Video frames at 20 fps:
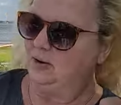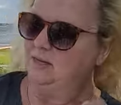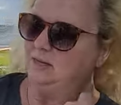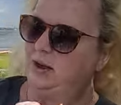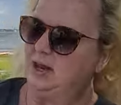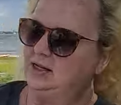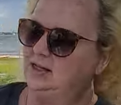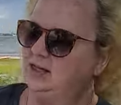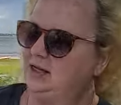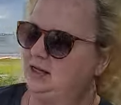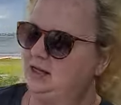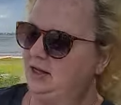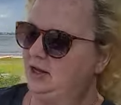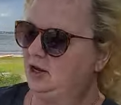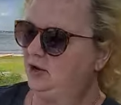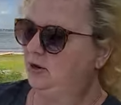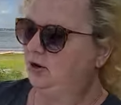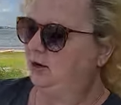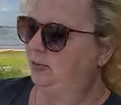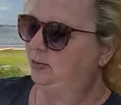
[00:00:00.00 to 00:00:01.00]
basically
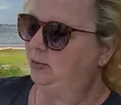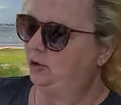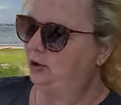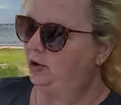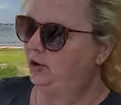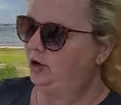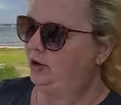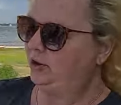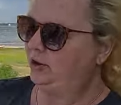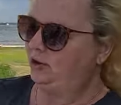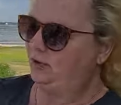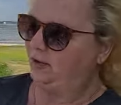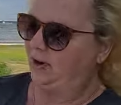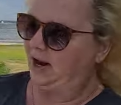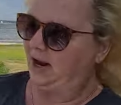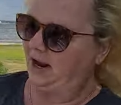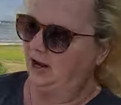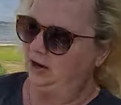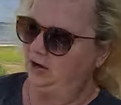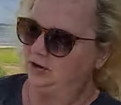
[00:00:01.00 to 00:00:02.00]
you're gonna put it on the
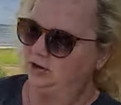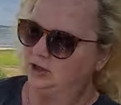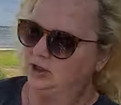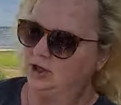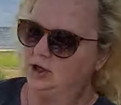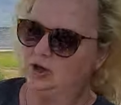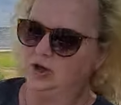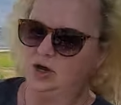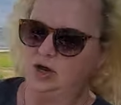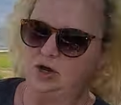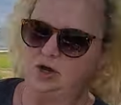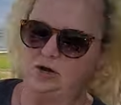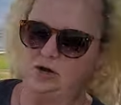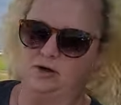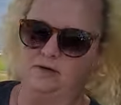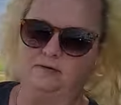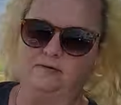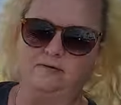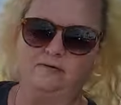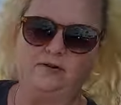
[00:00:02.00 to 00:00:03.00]
ground. You
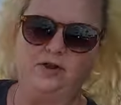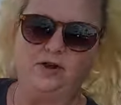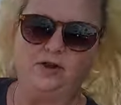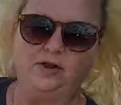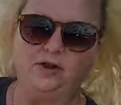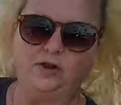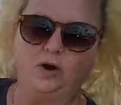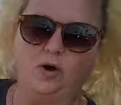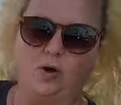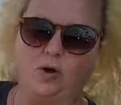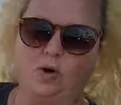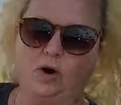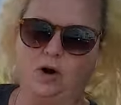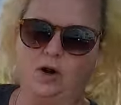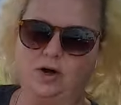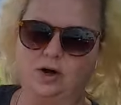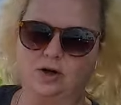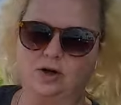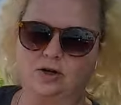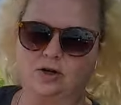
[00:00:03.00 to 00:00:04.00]
can fill the
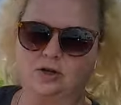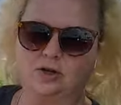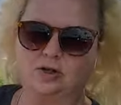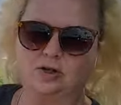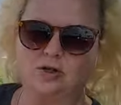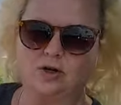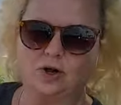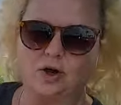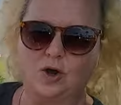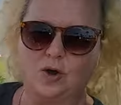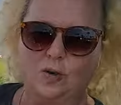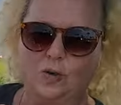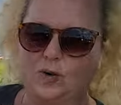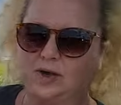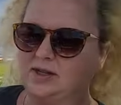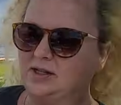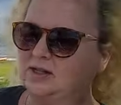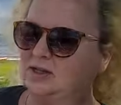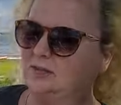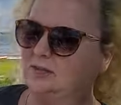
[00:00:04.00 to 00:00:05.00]
corners
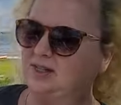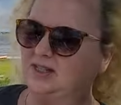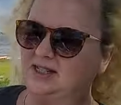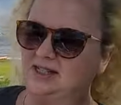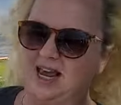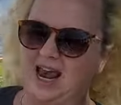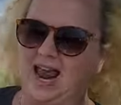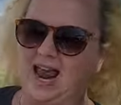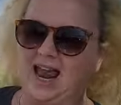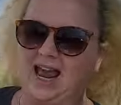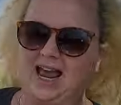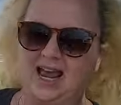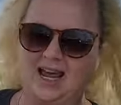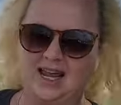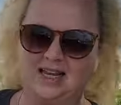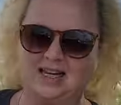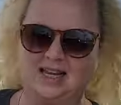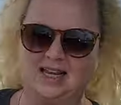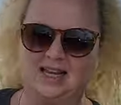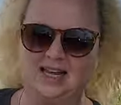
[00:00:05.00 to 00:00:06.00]
with some
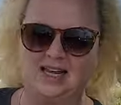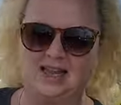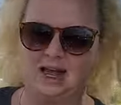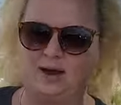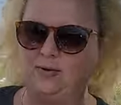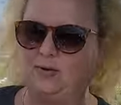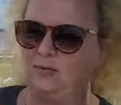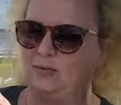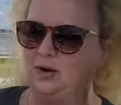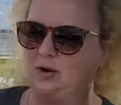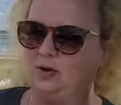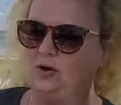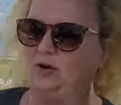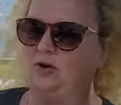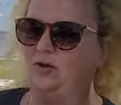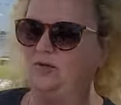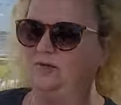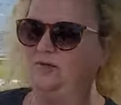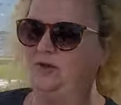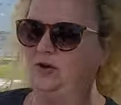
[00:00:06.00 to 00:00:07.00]
sand. I think that would be, you
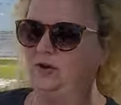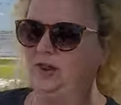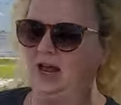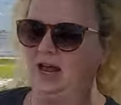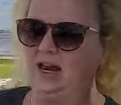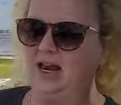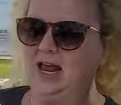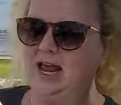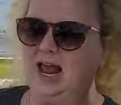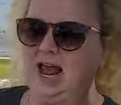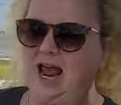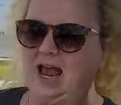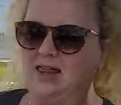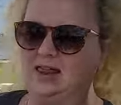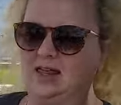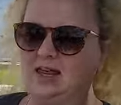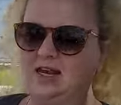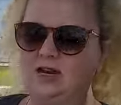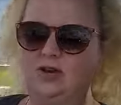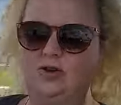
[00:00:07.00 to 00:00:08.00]
can fill that.
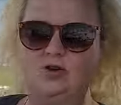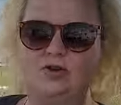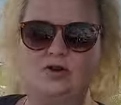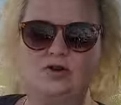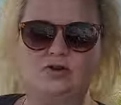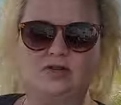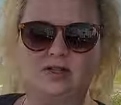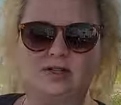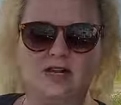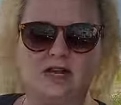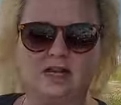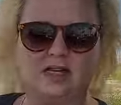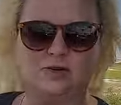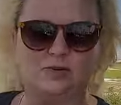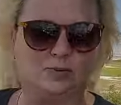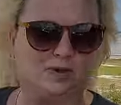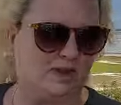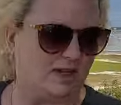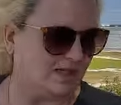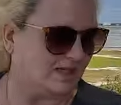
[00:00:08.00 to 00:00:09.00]
And then you use
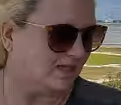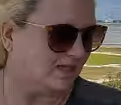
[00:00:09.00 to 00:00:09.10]
these with the